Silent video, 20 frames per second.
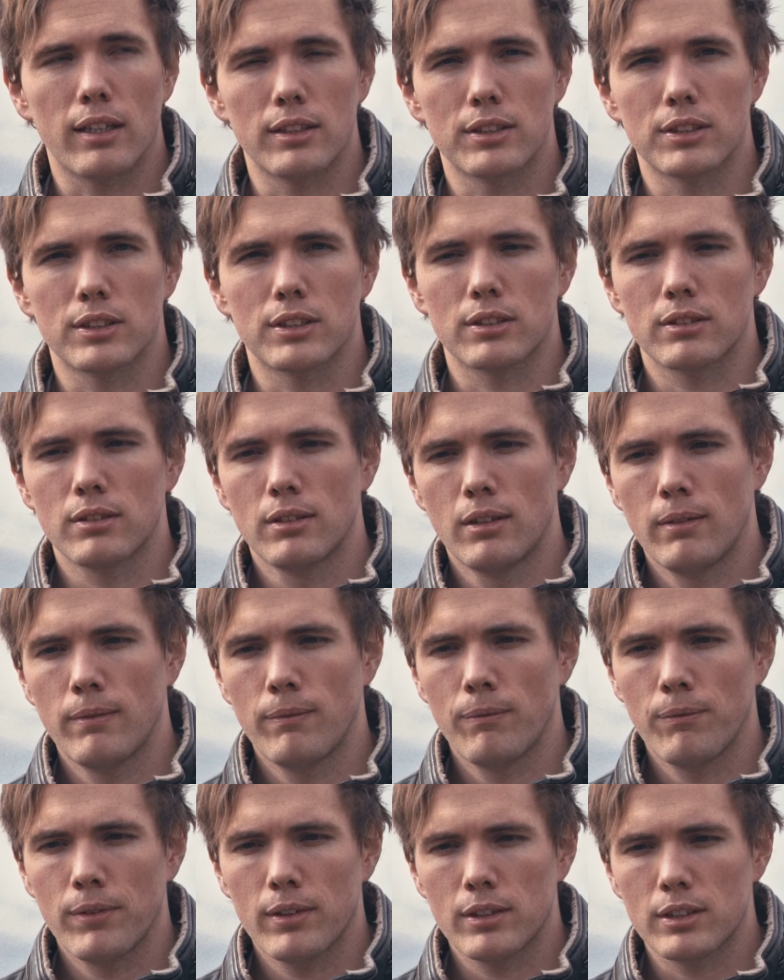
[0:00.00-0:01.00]
is
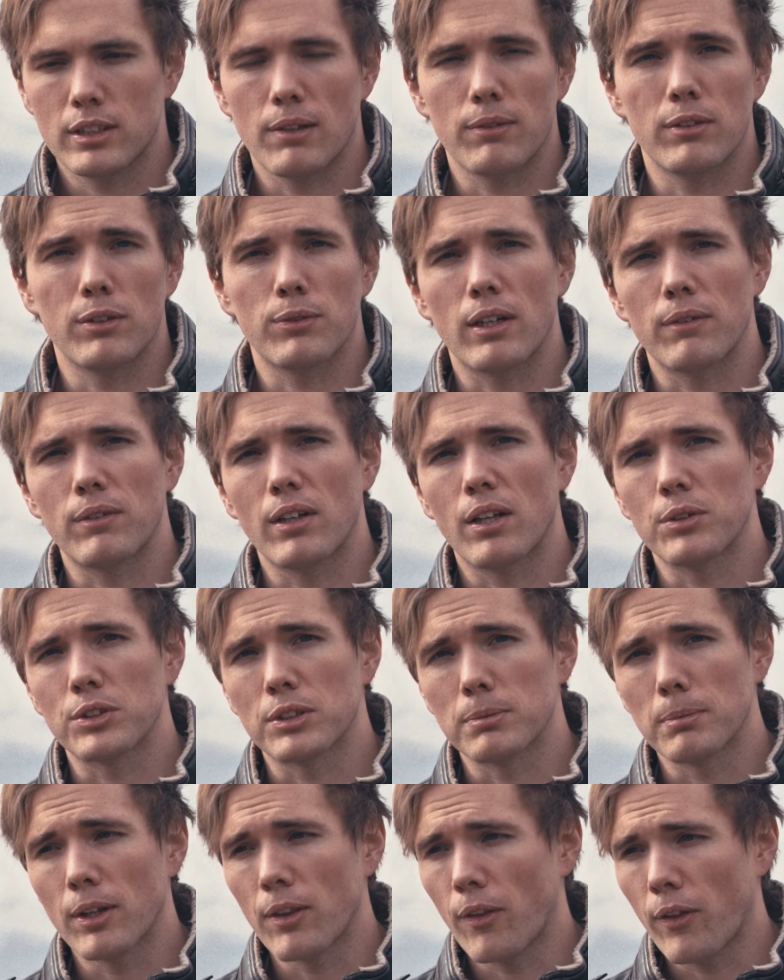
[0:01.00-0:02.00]
$75 a
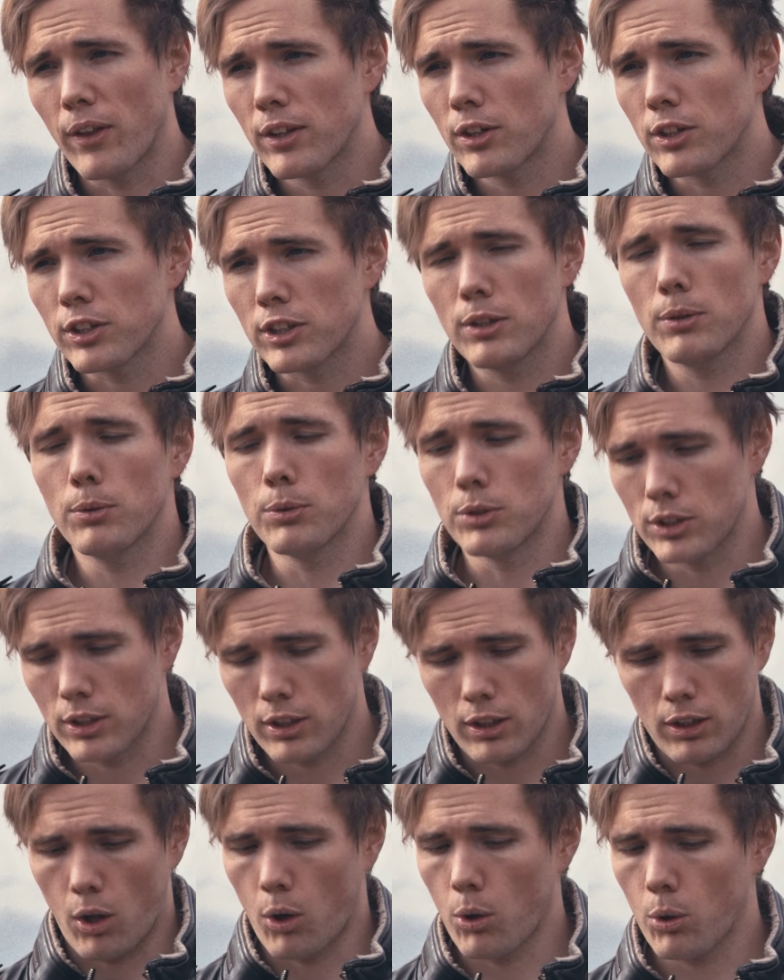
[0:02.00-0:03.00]
month. And they're huge,
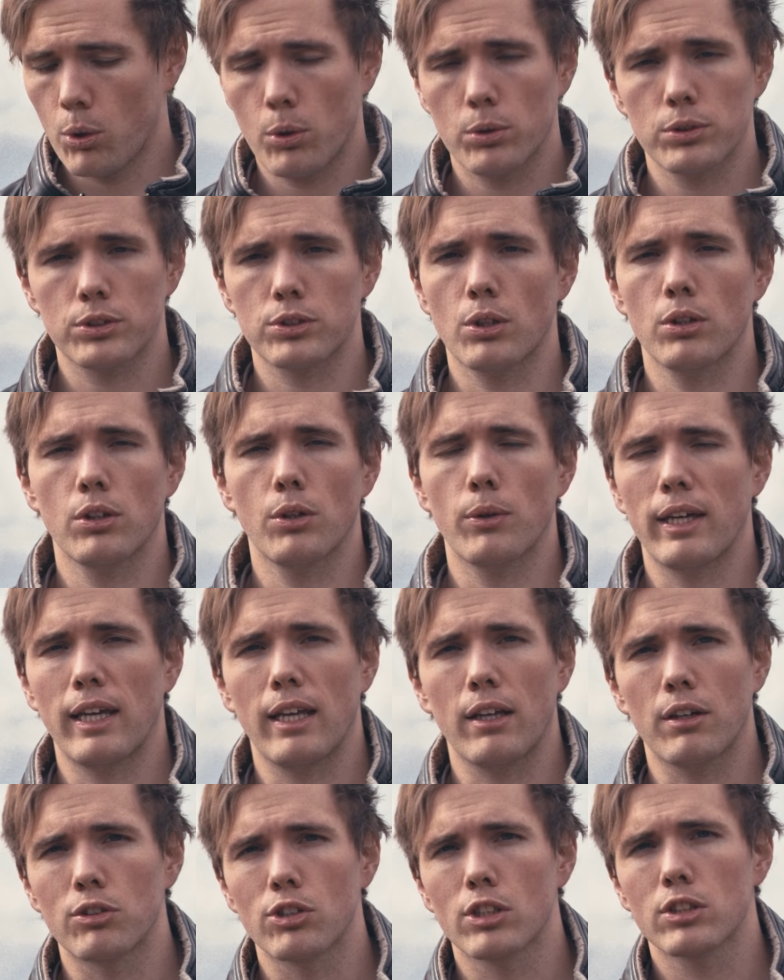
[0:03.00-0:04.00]
the whole solo
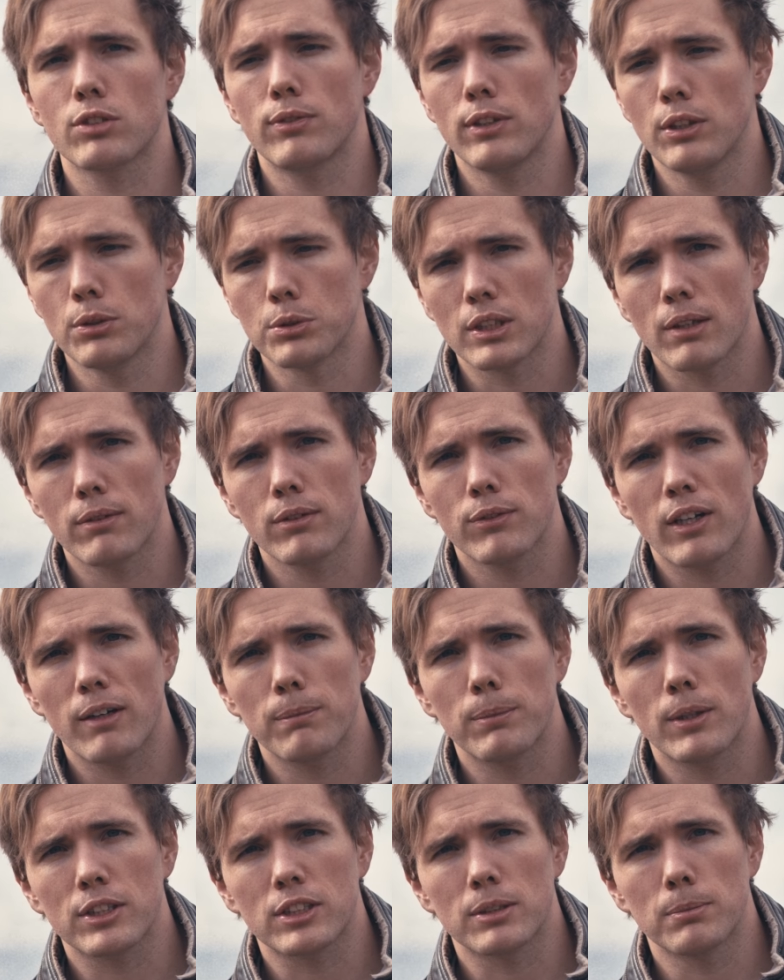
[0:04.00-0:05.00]
hangar just for you, 75
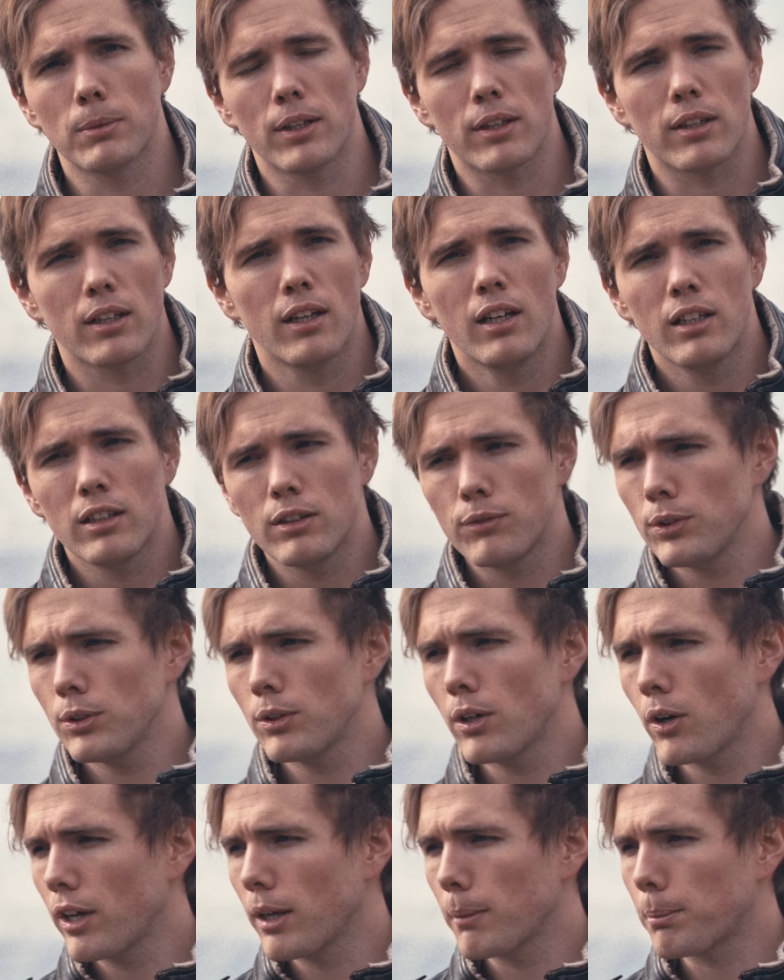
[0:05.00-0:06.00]
bucks a month. If you
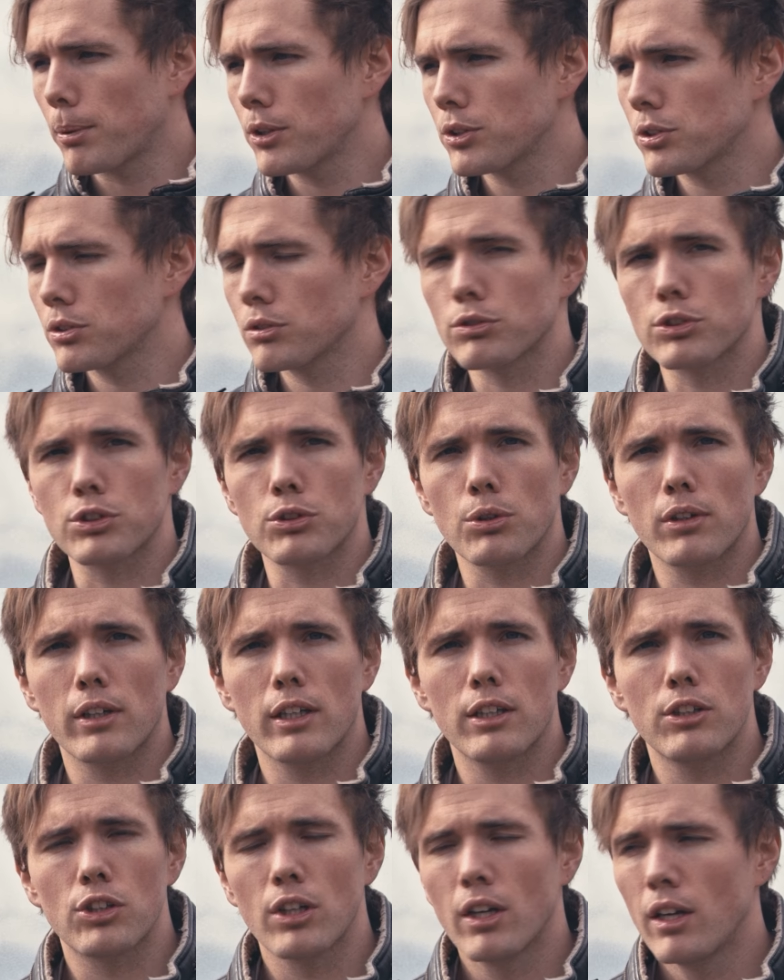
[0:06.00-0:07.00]
go get personal
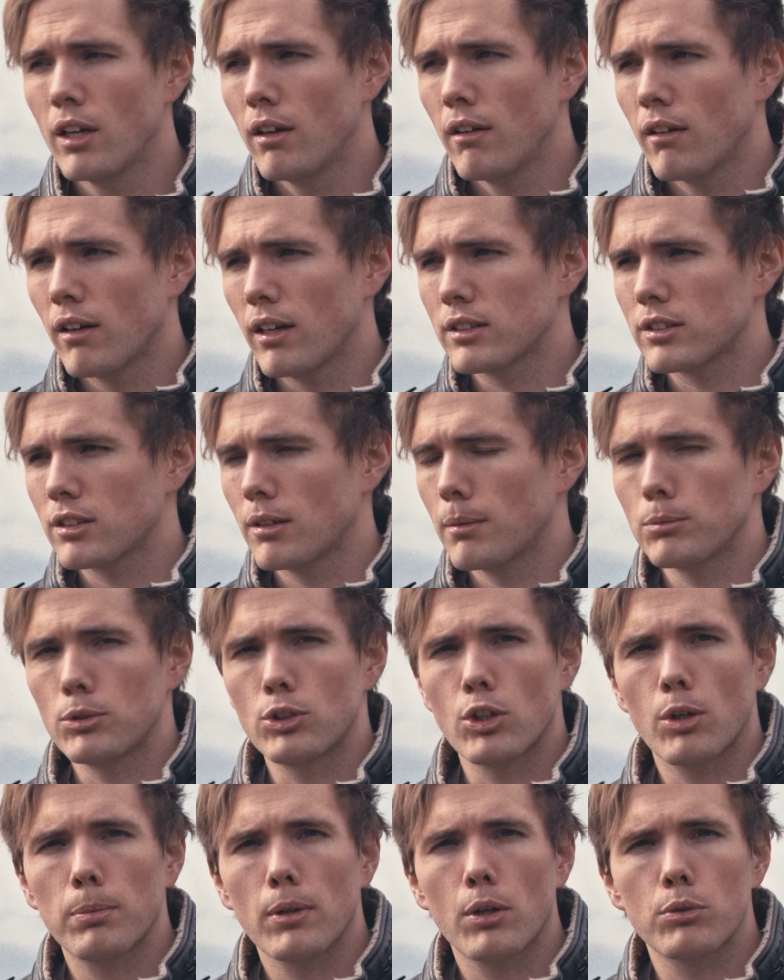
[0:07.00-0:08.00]
storage at some
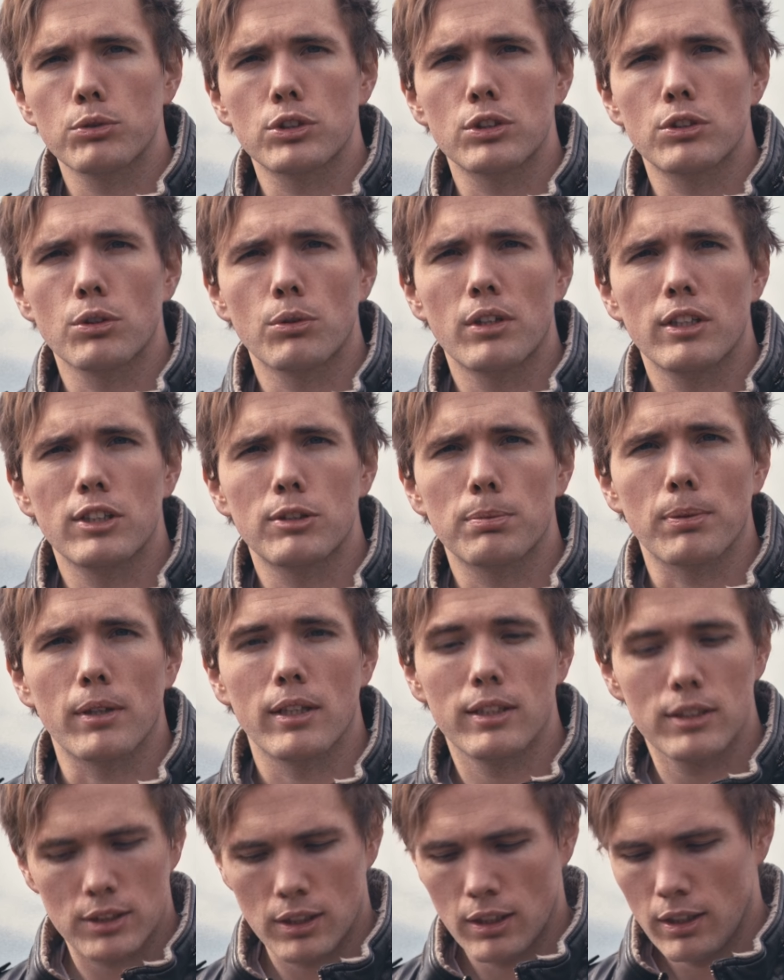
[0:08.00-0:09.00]
Joe Blow storage
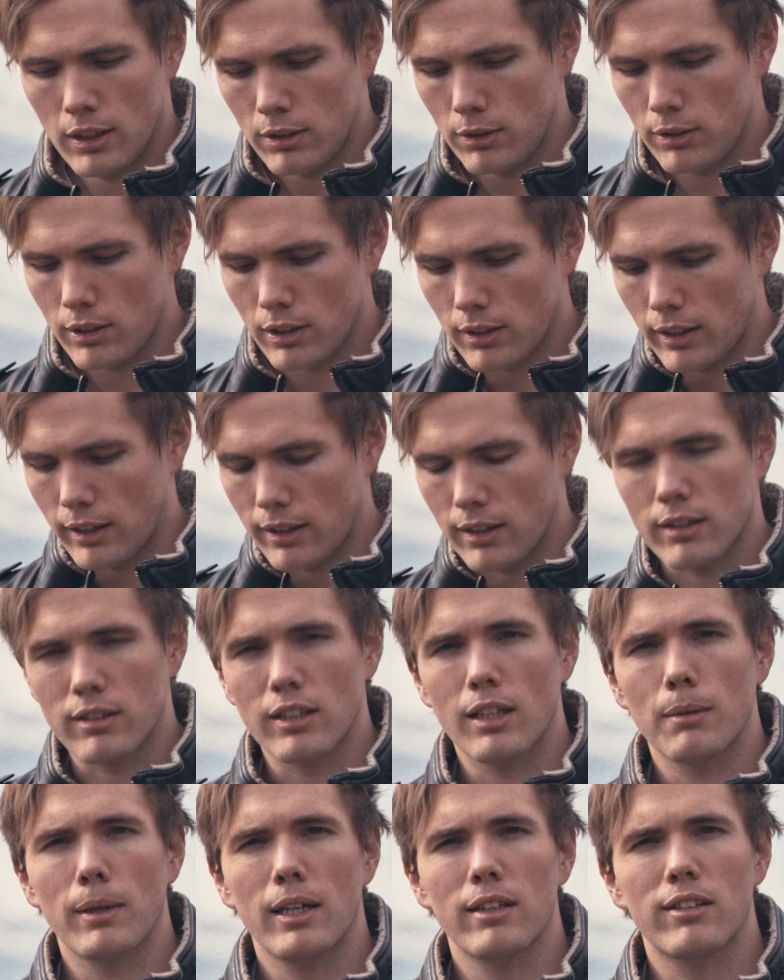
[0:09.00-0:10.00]
place, you get like a
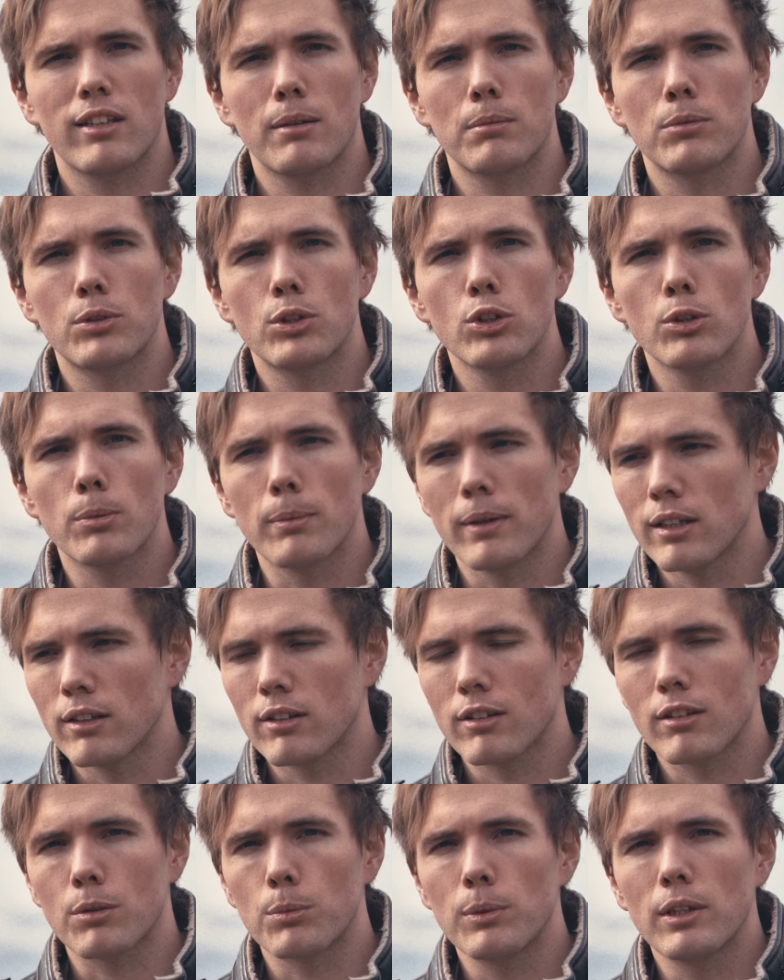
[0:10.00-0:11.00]
10 by 10 room and
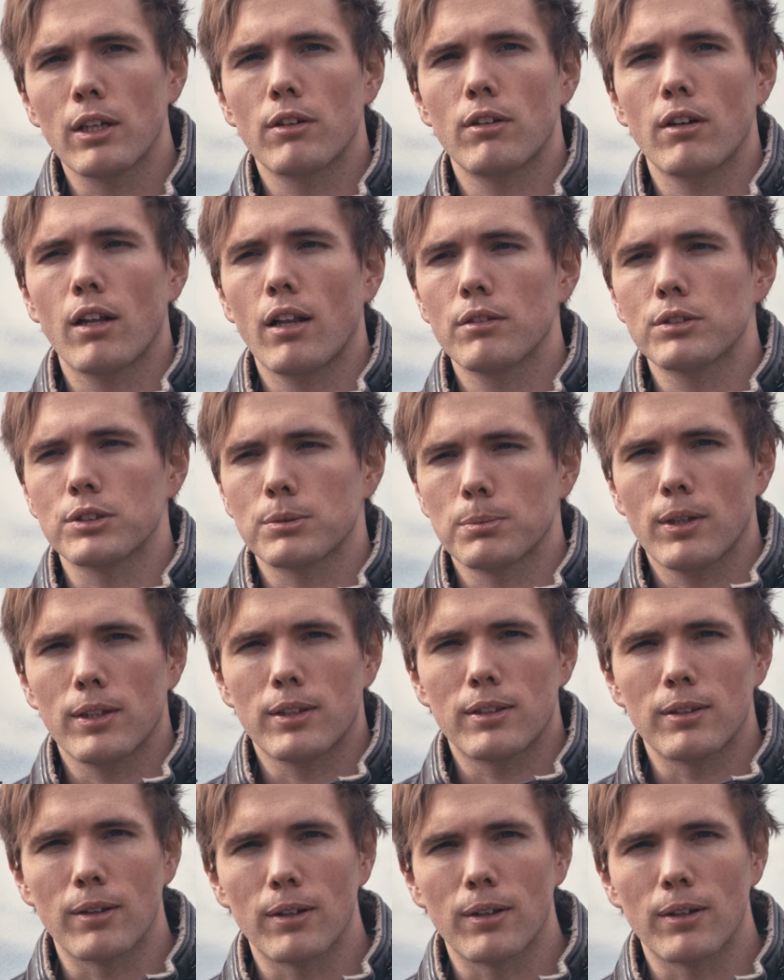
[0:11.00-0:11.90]
it's $300 a month, you